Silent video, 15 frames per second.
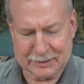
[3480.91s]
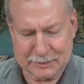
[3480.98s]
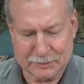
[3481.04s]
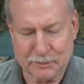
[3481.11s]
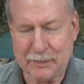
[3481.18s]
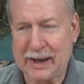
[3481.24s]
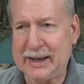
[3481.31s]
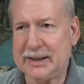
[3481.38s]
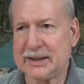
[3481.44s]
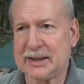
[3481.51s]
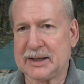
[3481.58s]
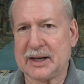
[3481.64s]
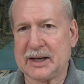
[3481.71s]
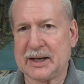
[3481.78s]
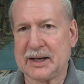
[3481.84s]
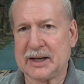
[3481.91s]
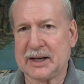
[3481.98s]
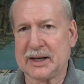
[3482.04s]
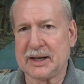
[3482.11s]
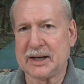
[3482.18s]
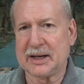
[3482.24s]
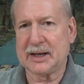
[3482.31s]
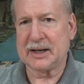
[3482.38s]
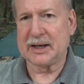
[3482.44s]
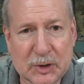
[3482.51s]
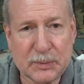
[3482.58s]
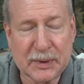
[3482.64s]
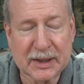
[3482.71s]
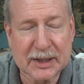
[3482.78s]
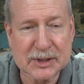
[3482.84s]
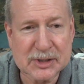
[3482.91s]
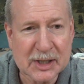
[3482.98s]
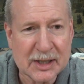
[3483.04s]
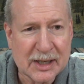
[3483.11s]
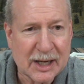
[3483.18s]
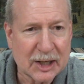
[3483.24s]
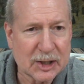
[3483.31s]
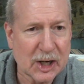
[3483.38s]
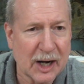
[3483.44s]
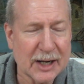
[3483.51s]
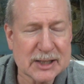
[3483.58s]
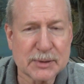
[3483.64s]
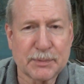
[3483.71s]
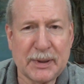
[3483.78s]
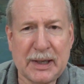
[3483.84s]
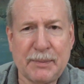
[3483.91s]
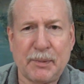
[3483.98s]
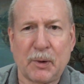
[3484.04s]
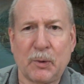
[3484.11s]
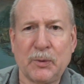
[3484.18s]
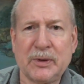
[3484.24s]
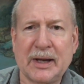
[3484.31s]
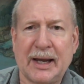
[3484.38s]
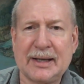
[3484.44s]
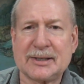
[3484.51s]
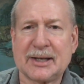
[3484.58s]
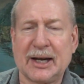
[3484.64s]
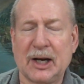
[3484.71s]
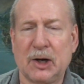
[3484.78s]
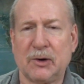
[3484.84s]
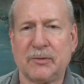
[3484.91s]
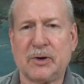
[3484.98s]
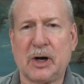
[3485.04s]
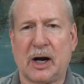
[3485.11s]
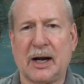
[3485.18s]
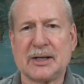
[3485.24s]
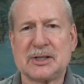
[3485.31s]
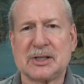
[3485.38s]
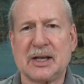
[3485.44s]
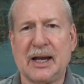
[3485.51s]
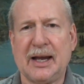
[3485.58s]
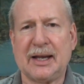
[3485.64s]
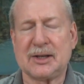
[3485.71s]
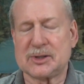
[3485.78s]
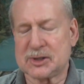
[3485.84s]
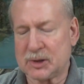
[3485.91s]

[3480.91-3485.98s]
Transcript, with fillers: and maintenance. Don't ask them to because God's people takes care of God's things.